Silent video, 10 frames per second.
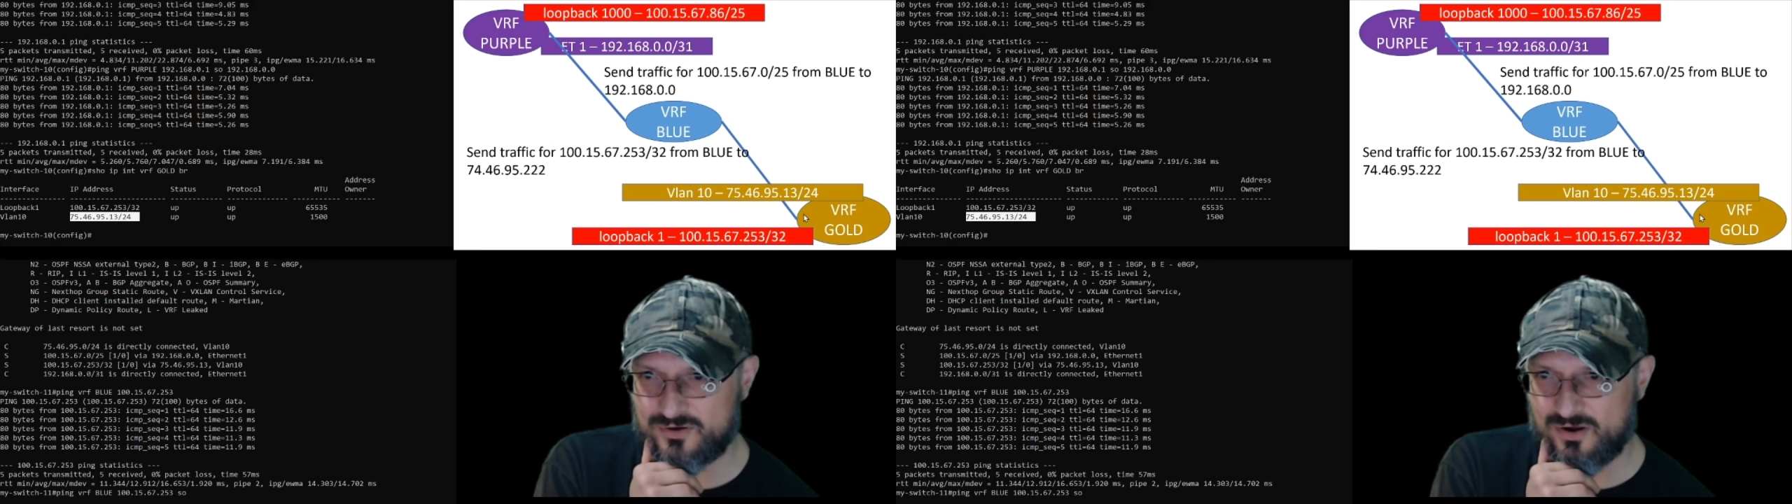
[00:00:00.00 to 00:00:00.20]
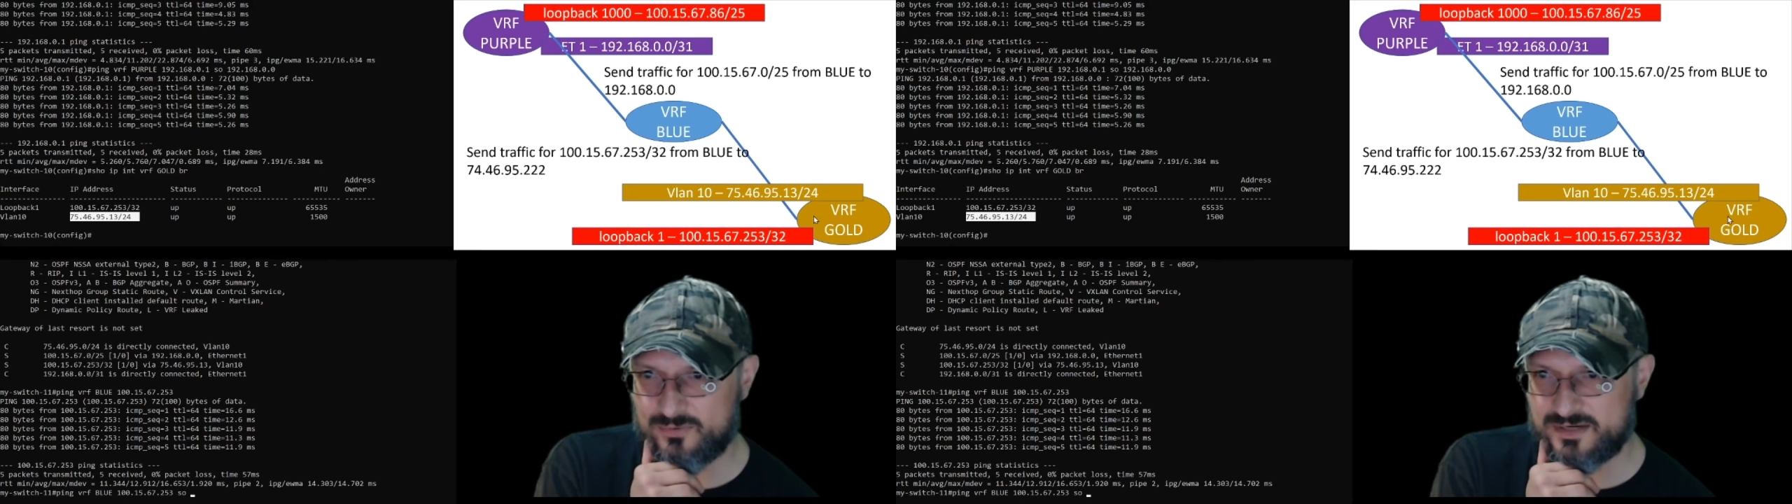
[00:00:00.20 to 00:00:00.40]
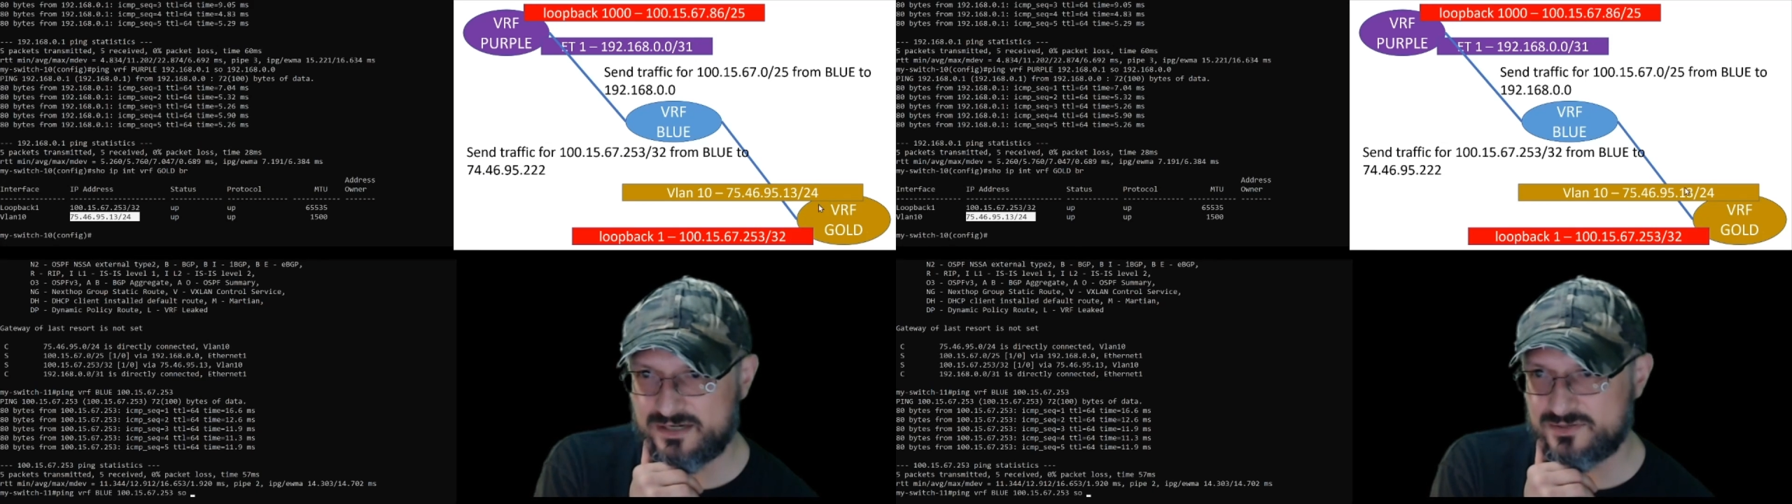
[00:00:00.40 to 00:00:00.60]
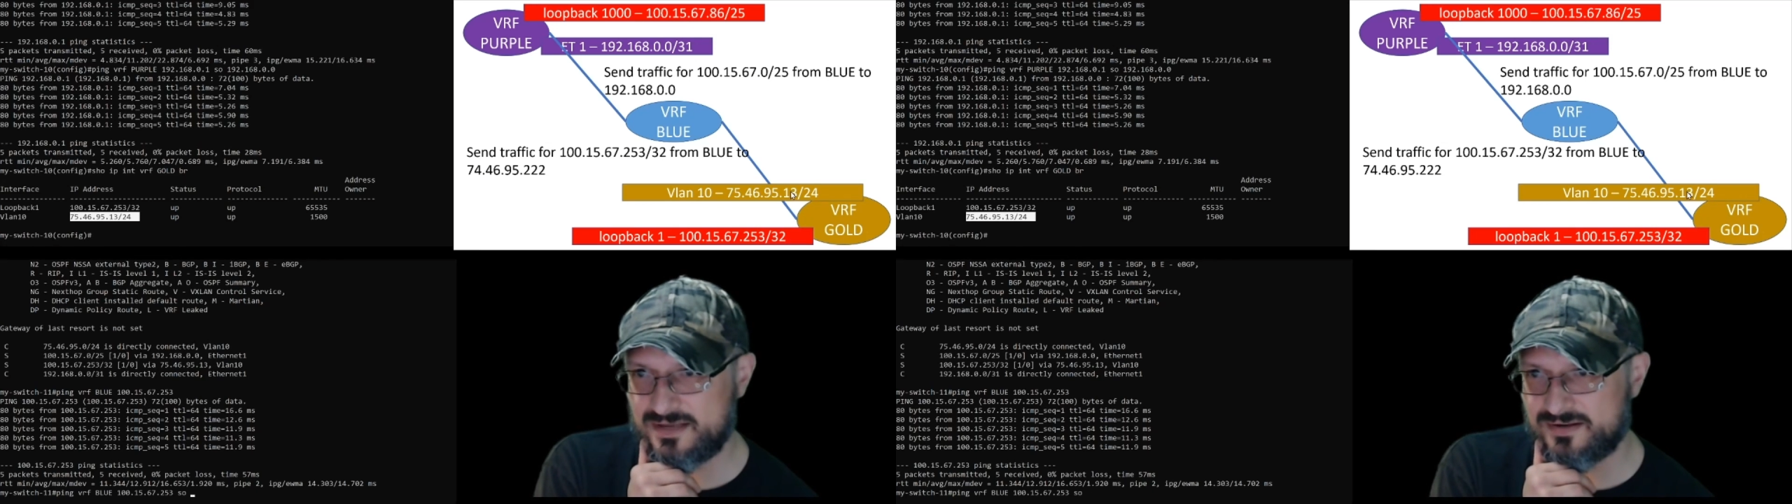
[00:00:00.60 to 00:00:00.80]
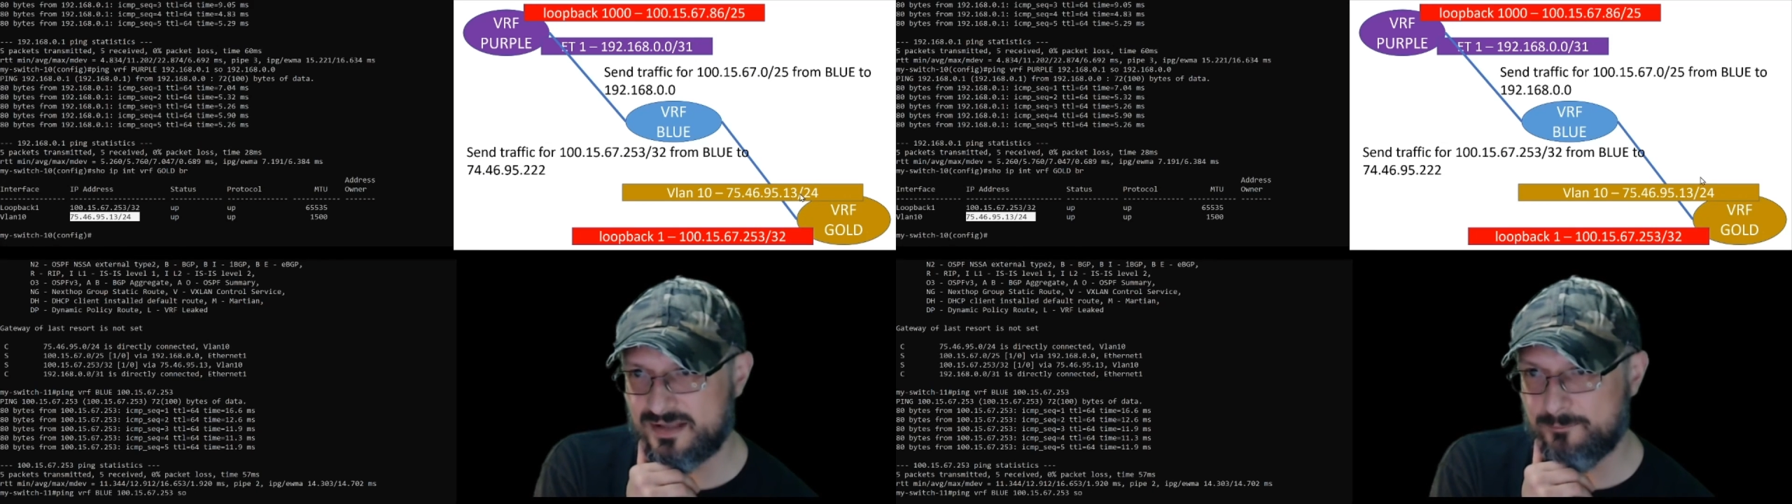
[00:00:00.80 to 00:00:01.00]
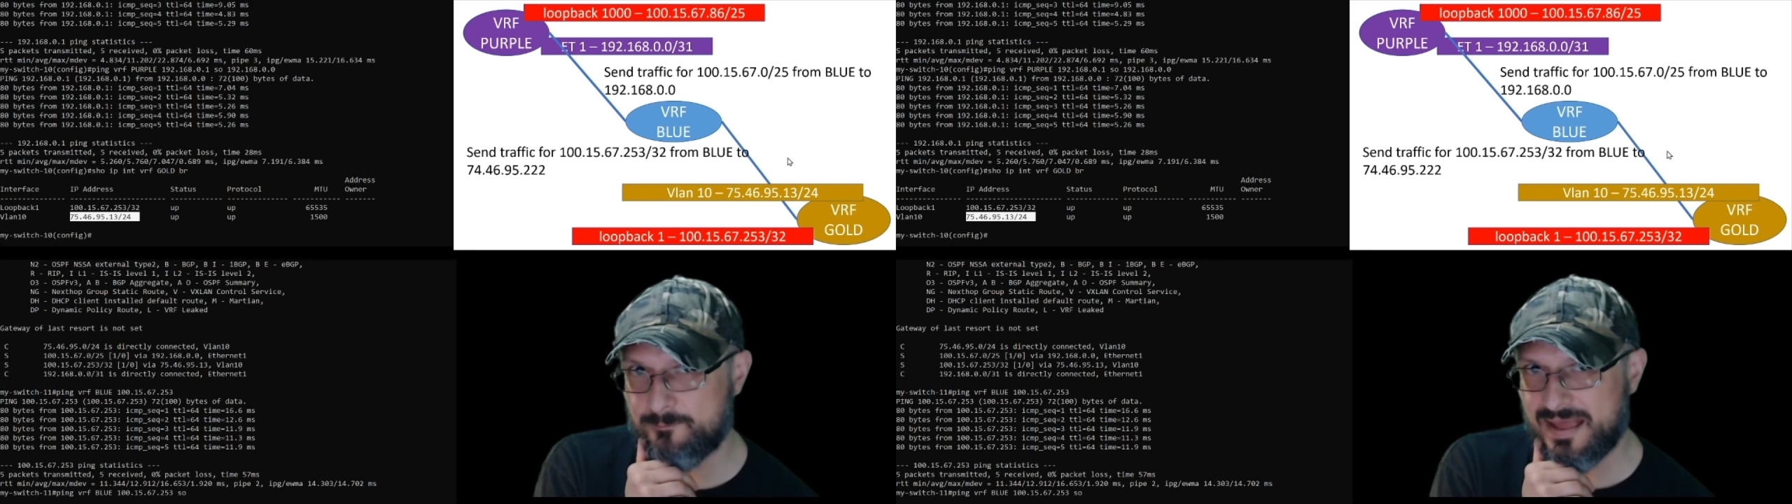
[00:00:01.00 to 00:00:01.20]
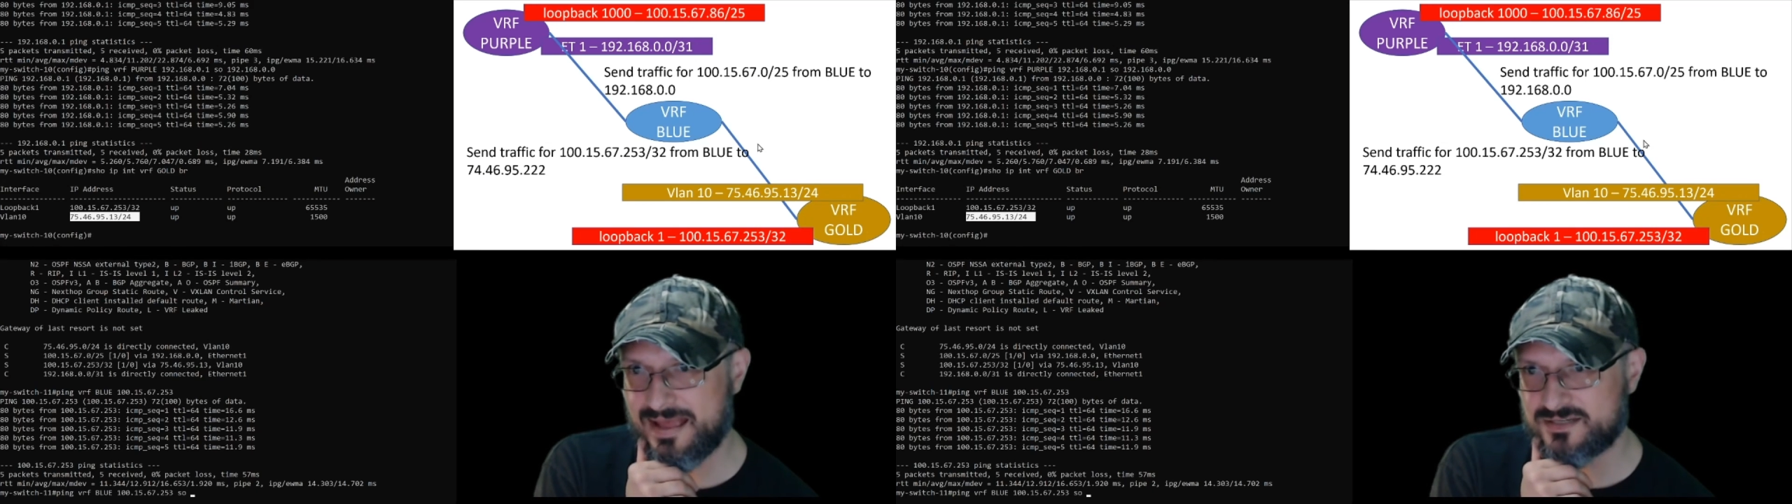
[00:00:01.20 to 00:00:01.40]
already knows how to get back